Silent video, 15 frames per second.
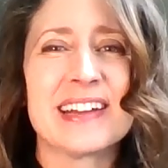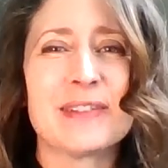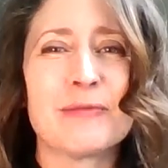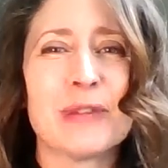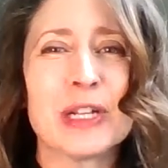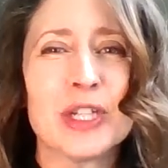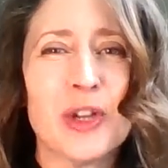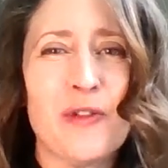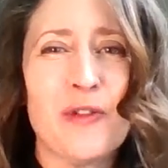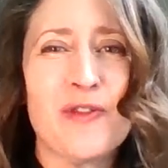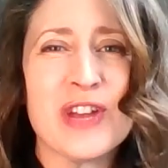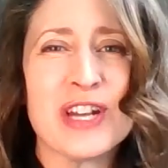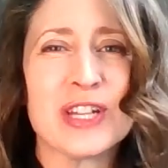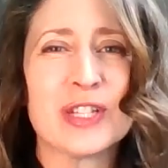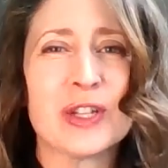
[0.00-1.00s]
reach your
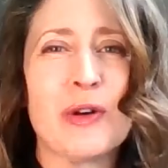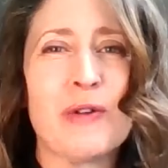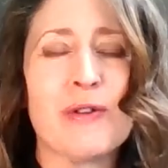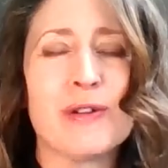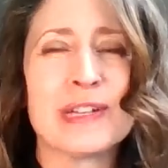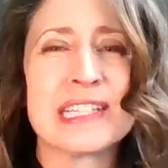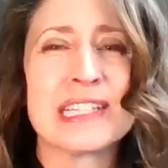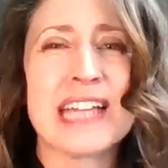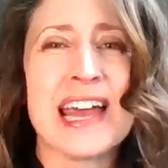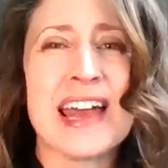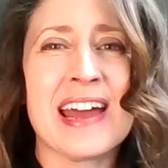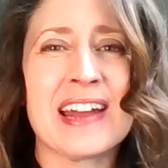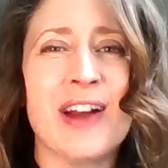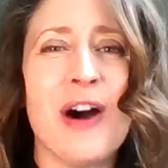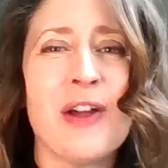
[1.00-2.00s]
fitness goals and